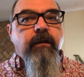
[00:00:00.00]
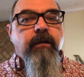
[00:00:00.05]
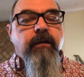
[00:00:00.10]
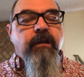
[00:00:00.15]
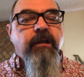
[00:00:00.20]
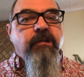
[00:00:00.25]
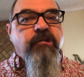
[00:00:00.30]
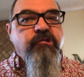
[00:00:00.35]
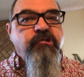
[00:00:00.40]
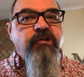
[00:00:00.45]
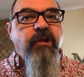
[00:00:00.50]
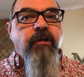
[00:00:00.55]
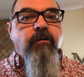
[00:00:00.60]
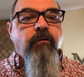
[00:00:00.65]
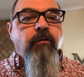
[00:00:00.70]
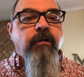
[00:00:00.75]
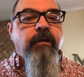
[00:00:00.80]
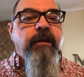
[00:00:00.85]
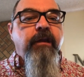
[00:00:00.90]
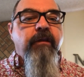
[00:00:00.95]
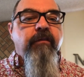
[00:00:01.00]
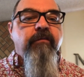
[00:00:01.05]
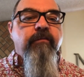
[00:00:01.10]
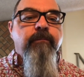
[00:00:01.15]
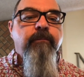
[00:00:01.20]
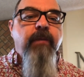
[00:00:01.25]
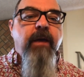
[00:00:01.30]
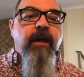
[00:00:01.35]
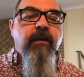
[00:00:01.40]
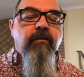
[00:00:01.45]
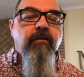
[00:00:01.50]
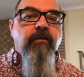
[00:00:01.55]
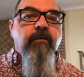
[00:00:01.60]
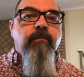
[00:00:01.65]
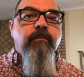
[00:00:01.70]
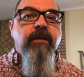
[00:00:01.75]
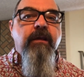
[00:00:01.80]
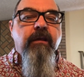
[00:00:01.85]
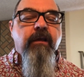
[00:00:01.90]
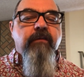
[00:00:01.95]
In general, it is better
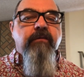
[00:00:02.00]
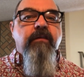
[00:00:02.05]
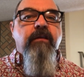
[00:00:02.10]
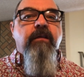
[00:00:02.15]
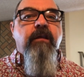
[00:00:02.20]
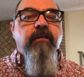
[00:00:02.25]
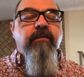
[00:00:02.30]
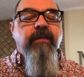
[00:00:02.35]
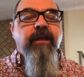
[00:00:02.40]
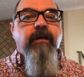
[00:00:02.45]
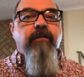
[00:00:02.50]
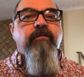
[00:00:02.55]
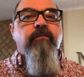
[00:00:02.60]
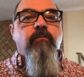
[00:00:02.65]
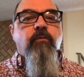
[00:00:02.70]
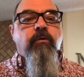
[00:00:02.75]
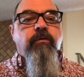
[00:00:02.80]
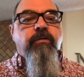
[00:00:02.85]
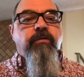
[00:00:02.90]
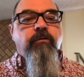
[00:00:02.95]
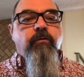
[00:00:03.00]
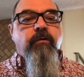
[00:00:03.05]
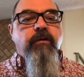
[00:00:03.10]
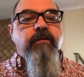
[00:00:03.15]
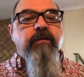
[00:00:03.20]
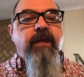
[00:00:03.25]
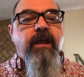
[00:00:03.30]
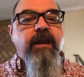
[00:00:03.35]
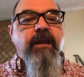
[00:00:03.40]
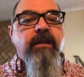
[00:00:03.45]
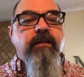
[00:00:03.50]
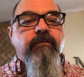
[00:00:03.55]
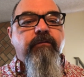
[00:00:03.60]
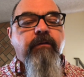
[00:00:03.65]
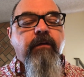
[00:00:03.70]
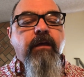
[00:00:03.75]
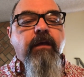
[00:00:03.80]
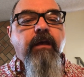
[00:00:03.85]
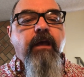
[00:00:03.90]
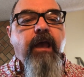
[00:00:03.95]
because it, it sounds more authoritative
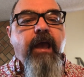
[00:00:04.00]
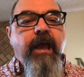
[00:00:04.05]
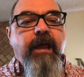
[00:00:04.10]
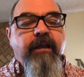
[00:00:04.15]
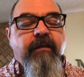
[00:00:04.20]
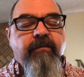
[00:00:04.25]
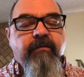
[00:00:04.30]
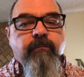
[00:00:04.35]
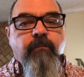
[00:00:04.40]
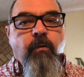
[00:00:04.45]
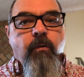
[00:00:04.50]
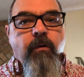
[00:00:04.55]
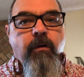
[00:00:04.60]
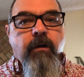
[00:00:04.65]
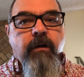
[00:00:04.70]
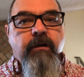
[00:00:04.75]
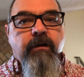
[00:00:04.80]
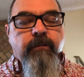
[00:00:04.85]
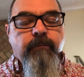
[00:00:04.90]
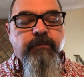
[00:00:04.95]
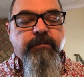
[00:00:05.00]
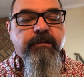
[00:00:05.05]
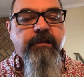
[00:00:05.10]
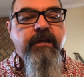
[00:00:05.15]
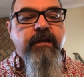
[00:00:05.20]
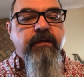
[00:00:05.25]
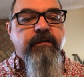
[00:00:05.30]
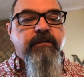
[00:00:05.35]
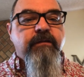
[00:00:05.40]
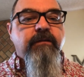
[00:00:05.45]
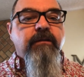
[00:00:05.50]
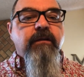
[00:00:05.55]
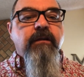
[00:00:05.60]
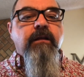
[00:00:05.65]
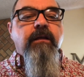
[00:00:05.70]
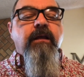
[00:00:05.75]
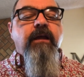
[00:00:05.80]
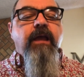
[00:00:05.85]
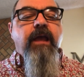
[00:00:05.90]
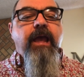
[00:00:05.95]
and it's more complete
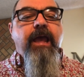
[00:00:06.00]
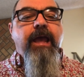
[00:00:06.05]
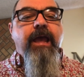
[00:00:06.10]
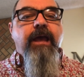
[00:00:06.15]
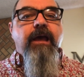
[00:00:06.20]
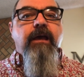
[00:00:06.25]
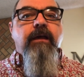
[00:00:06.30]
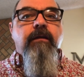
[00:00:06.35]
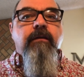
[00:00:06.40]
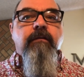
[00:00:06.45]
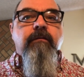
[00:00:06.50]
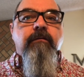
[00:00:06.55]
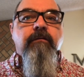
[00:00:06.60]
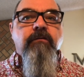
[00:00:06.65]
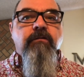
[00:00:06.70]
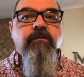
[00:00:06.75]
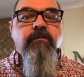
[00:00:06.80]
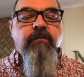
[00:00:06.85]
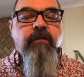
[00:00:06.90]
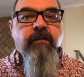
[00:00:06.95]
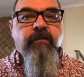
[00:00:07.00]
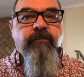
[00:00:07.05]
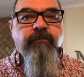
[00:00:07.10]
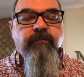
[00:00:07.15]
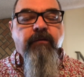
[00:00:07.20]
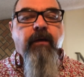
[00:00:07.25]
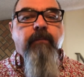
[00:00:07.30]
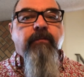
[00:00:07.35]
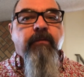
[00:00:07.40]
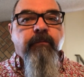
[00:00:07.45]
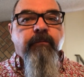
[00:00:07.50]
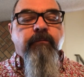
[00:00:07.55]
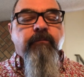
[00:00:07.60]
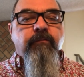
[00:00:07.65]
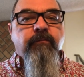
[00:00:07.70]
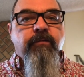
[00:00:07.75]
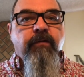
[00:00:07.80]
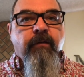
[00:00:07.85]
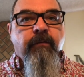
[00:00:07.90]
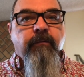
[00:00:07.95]
and it's from the,
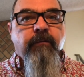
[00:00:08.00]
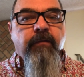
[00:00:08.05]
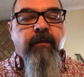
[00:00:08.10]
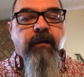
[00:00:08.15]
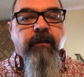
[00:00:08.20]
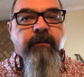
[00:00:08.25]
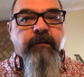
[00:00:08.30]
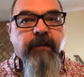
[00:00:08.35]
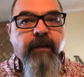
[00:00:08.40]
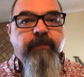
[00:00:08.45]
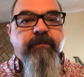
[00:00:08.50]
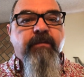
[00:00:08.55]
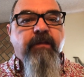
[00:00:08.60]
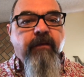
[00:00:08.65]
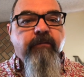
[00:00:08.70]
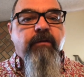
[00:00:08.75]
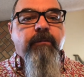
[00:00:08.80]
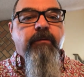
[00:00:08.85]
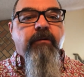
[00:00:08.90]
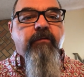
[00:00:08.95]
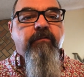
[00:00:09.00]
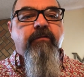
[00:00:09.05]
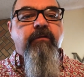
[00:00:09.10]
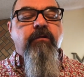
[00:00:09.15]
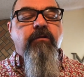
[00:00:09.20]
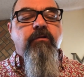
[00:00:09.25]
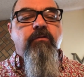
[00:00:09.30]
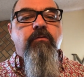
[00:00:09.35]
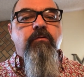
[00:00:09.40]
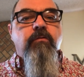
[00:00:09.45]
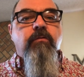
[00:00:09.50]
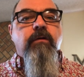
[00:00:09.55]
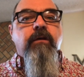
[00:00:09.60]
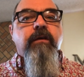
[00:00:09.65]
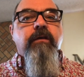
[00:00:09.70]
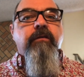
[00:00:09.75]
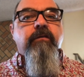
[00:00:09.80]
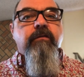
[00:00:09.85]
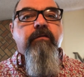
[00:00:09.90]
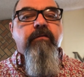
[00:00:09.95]
the, the lips of the person who
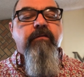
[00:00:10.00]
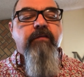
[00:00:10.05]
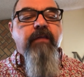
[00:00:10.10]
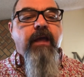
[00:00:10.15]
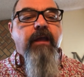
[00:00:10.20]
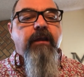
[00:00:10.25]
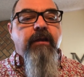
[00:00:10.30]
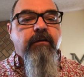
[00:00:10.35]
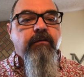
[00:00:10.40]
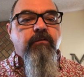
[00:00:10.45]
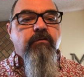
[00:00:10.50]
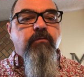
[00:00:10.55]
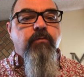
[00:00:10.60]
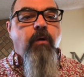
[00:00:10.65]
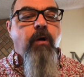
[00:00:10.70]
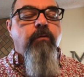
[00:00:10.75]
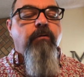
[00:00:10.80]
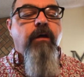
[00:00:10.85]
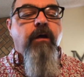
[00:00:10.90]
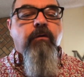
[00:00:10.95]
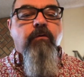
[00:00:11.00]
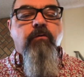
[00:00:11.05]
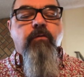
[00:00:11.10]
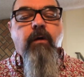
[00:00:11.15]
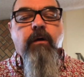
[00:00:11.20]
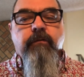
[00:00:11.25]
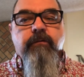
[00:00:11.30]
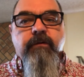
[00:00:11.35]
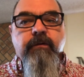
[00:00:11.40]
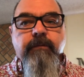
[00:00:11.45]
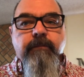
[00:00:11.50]
said it, quote unquote.